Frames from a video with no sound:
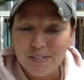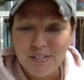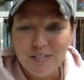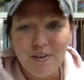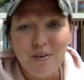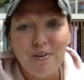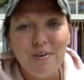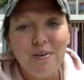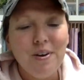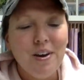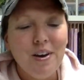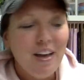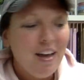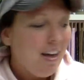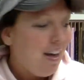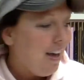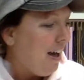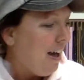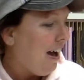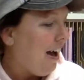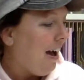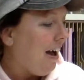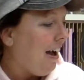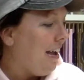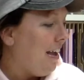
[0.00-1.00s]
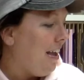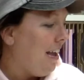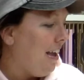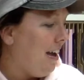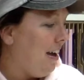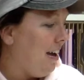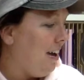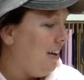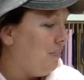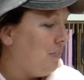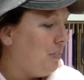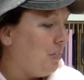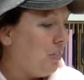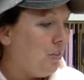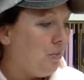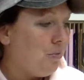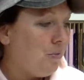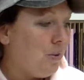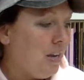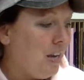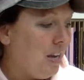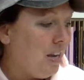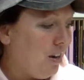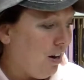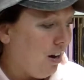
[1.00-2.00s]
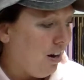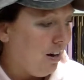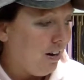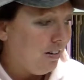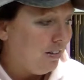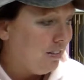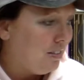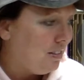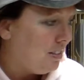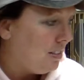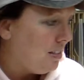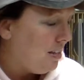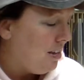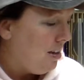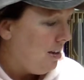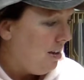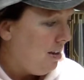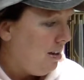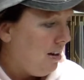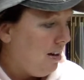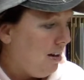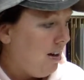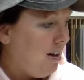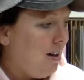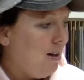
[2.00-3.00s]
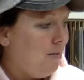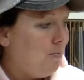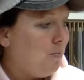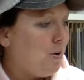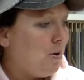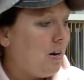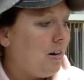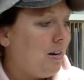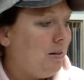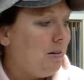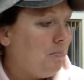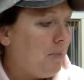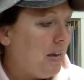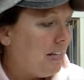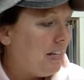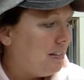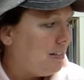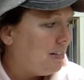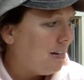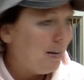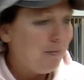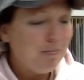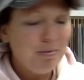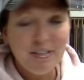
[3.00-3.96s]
So I have three cards um, we're going to make tonight.